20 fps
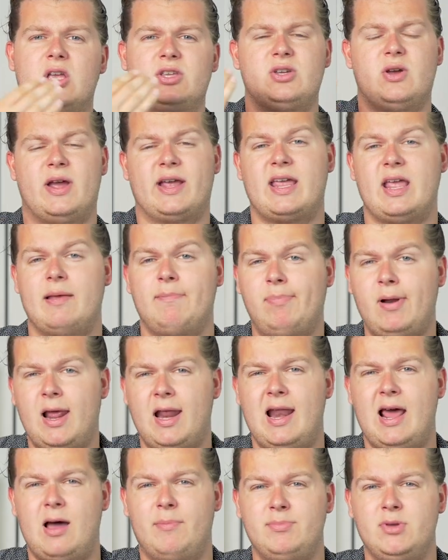So I can play
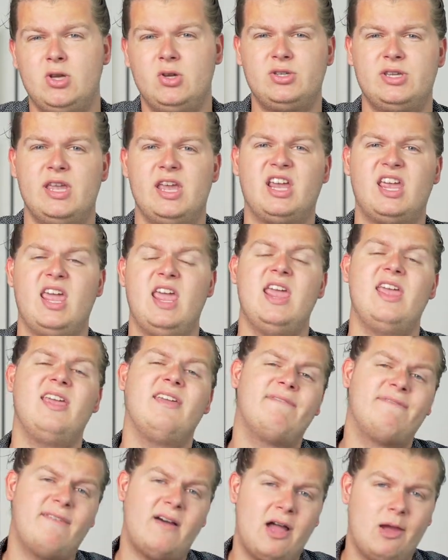loud music.
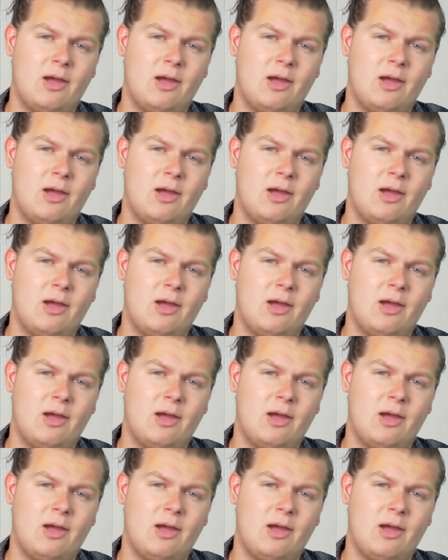If